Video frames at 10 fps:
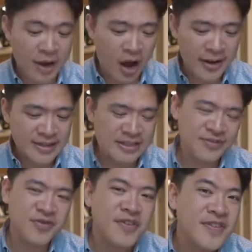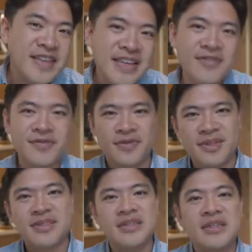August 15th
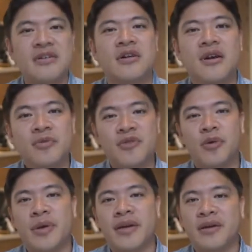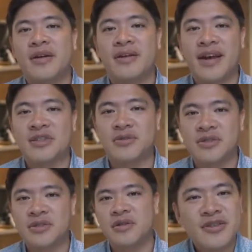this year before we hear an actual result.